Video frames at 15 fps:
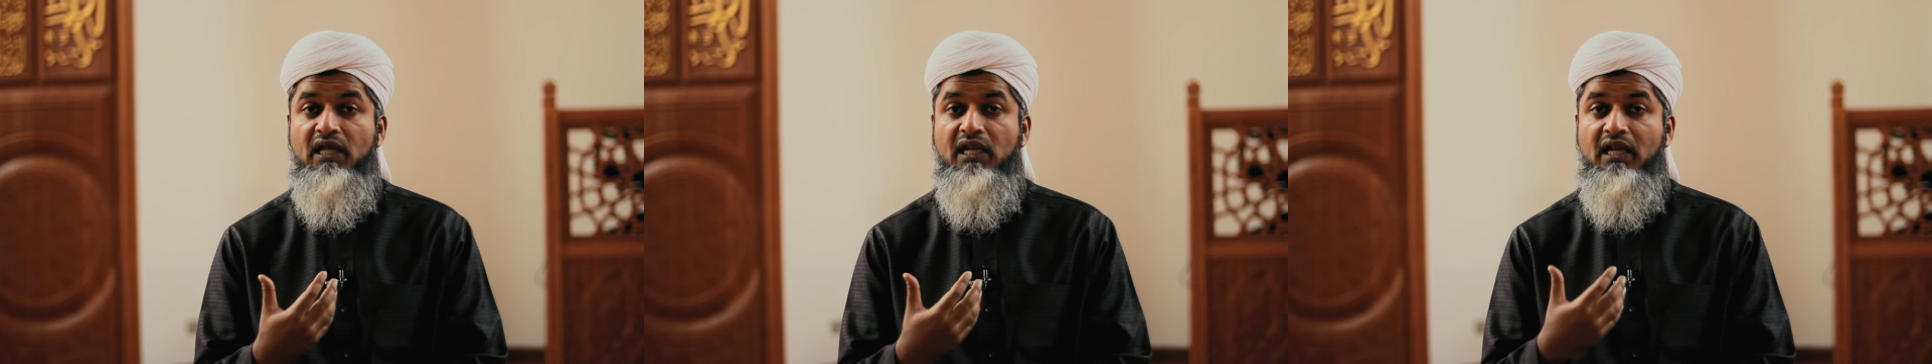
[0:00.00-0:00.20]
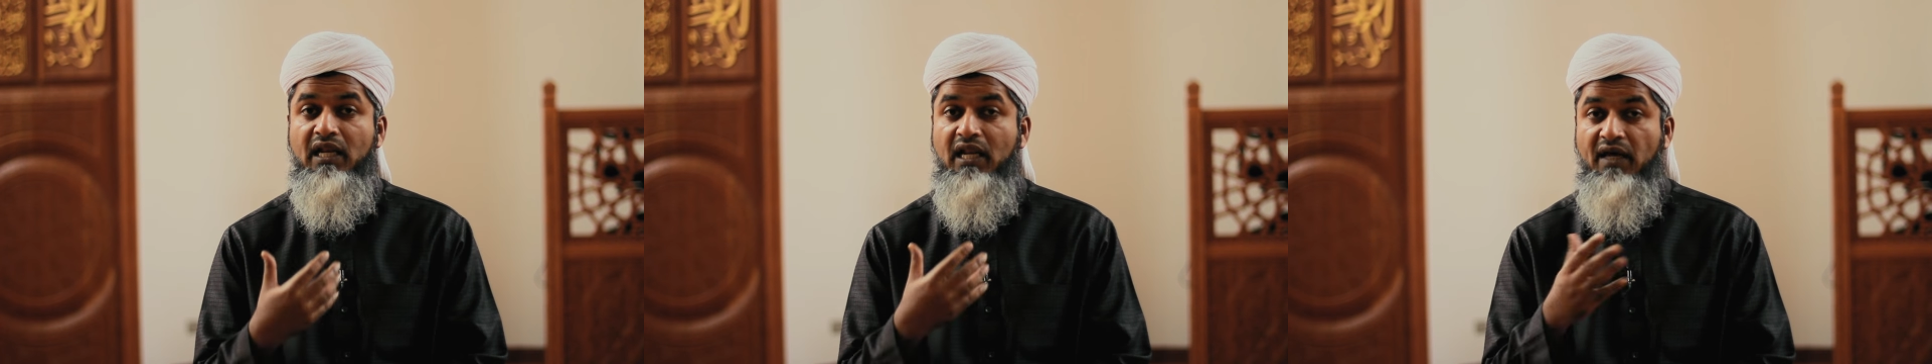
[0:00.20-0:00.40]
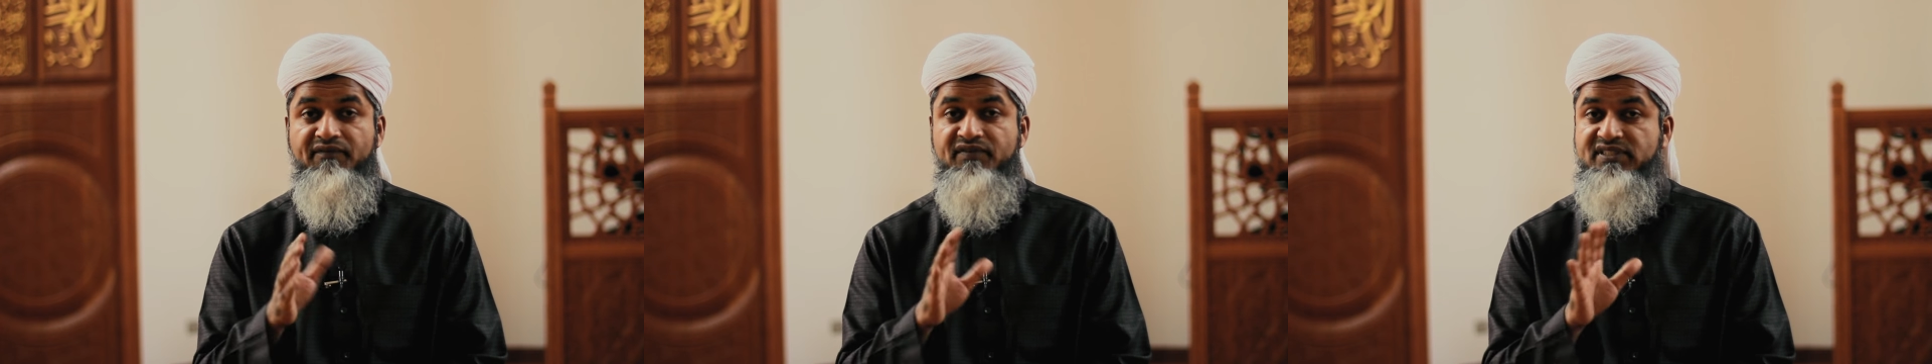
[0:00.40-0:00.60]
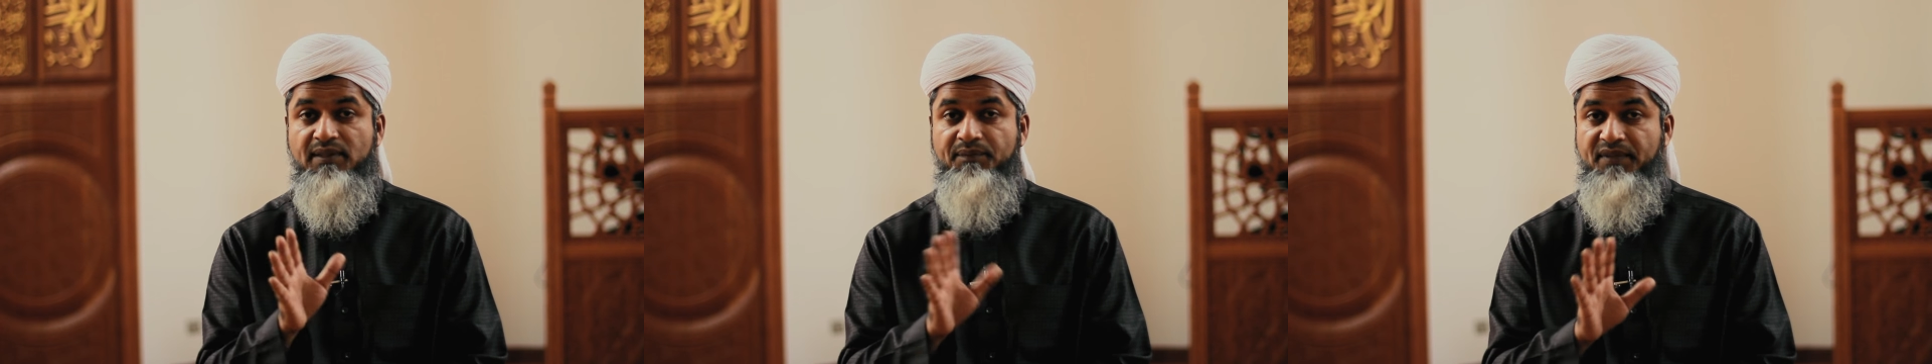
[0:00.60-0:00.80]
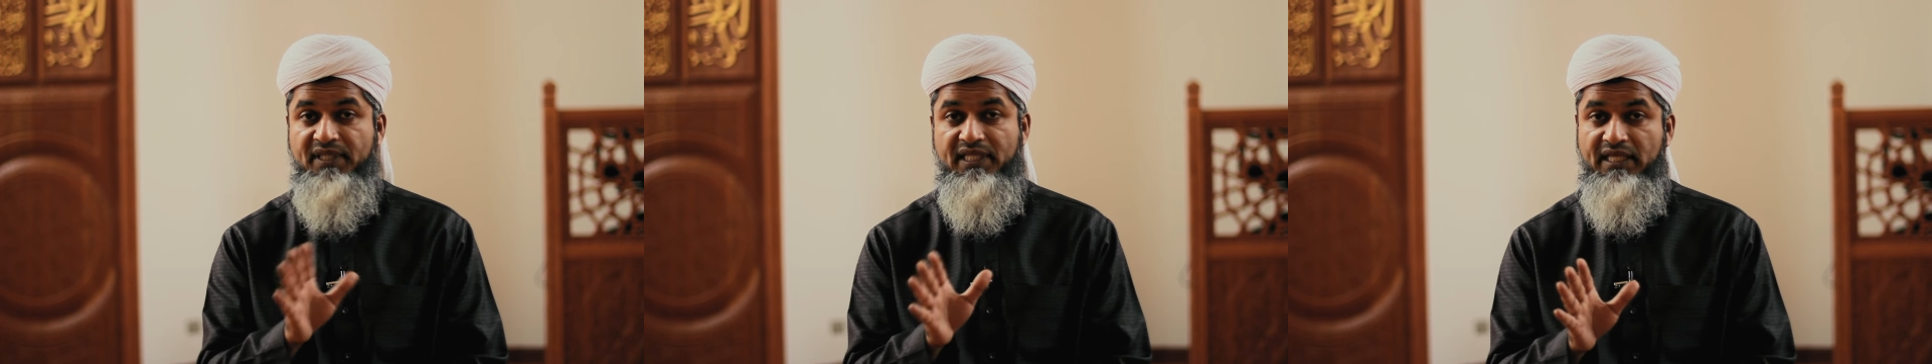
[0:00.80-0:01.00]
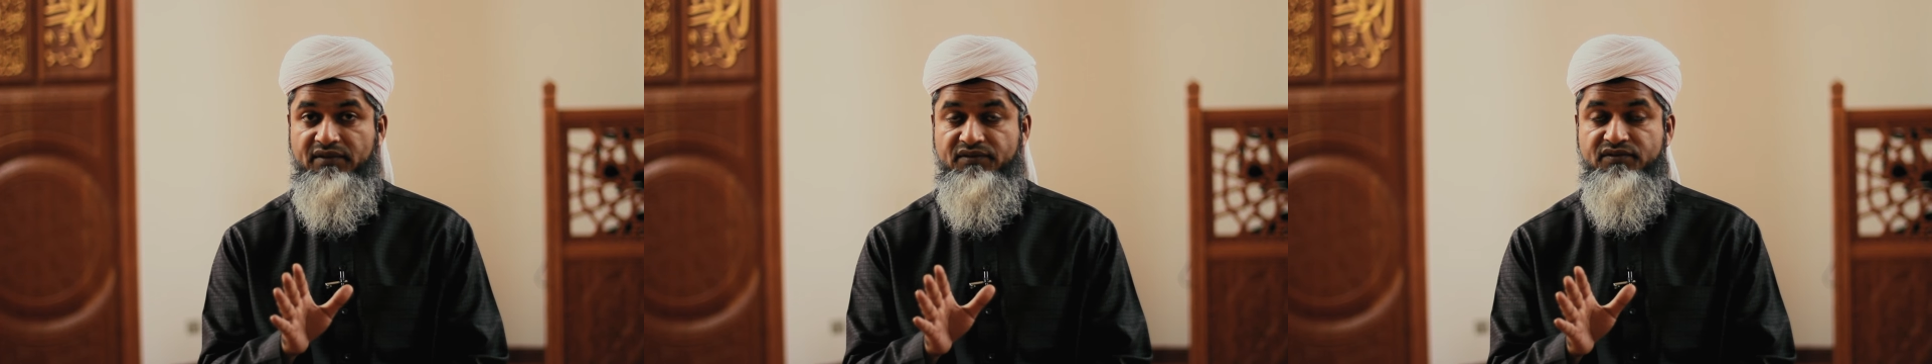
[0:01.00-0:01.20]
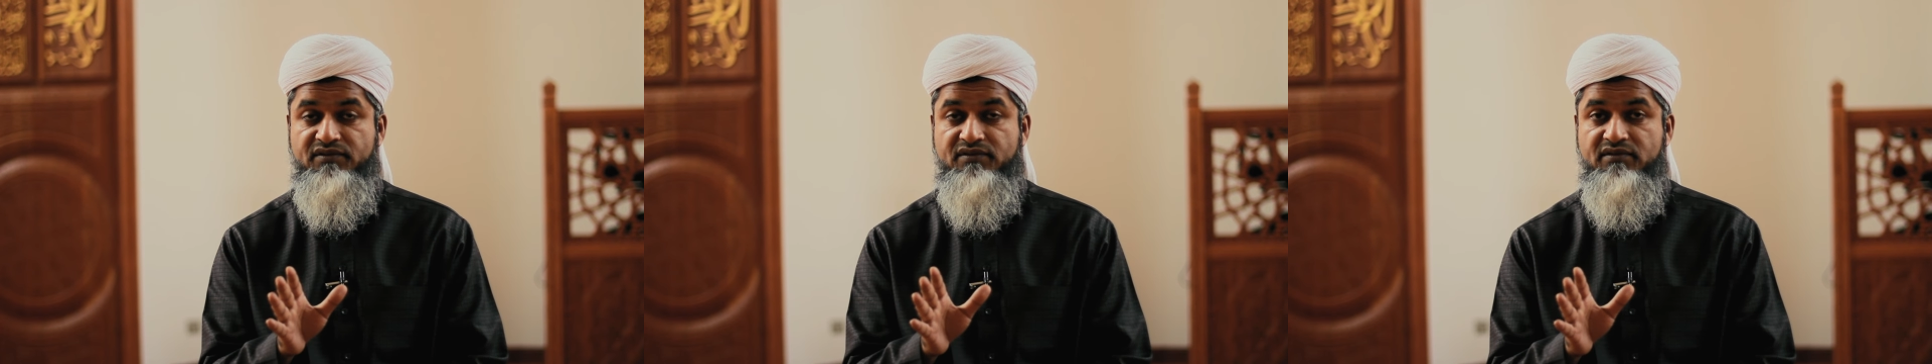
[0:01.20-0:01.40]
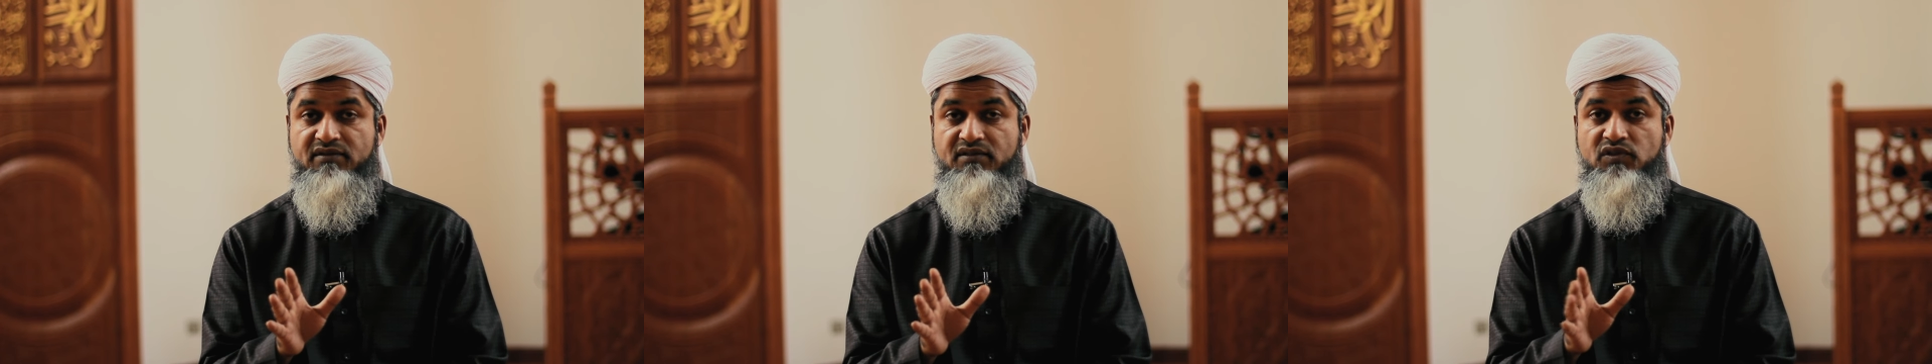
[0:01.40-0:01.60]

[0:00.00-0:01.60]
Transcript: Love is something else.